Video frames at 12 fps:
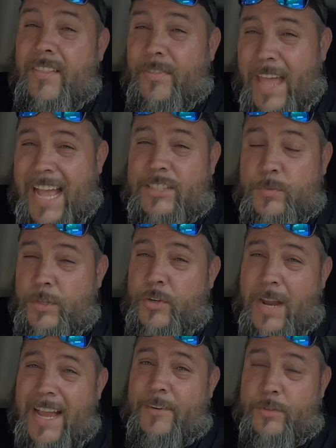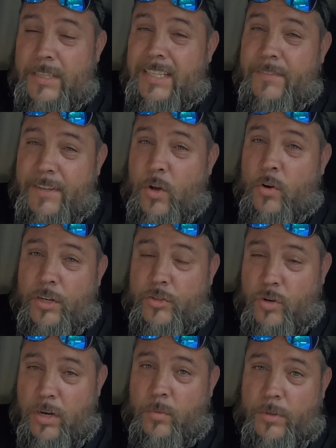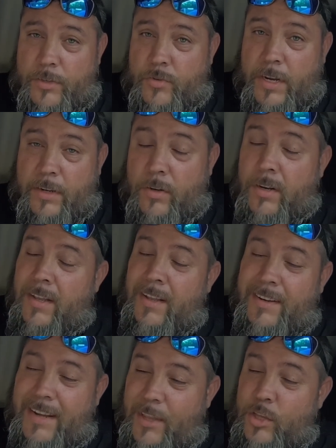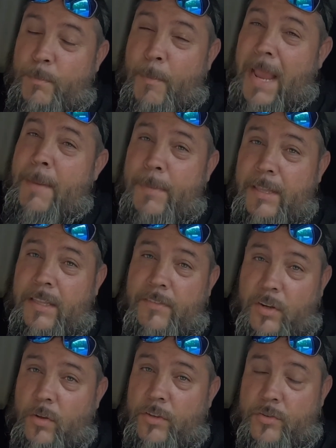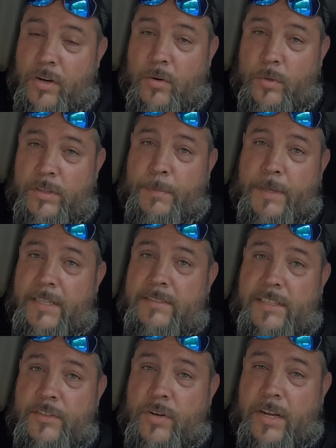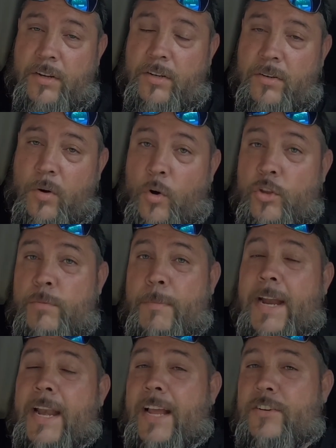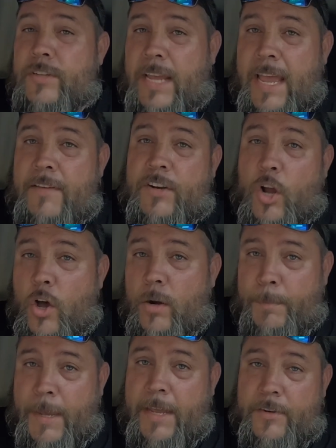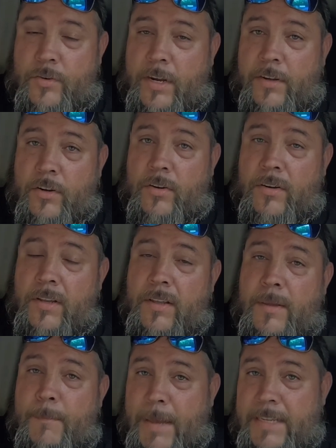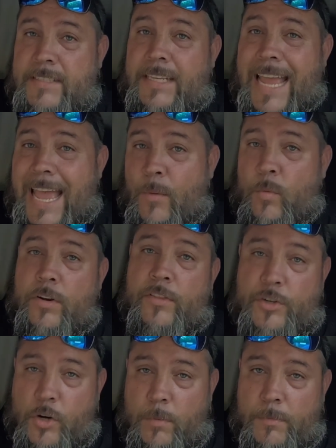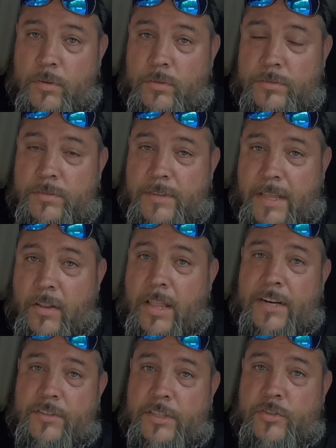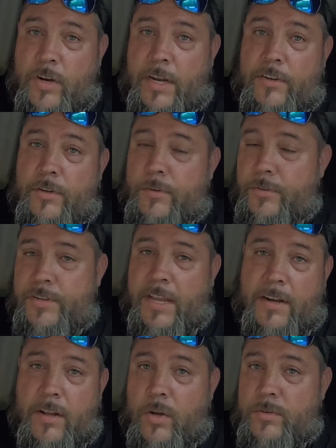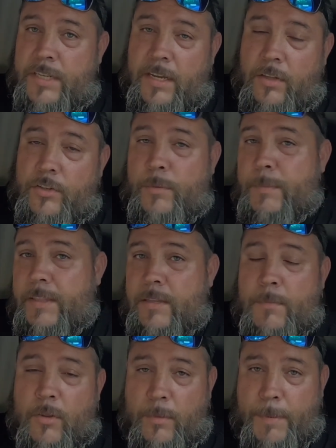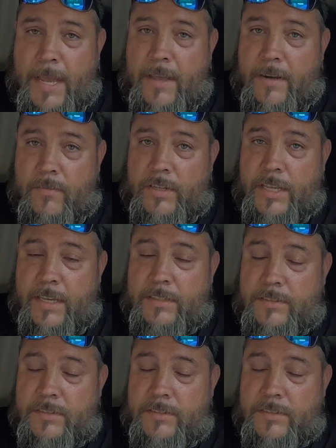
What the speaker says: That's when you're actually living on a truck with a trainer. Now, you might be living on the truck with the PSD trainer, or you might actually have an on-pad trainer basically at one of the terminals that'll actually train you, and you stay in a hotel and you meet them on the pad every day.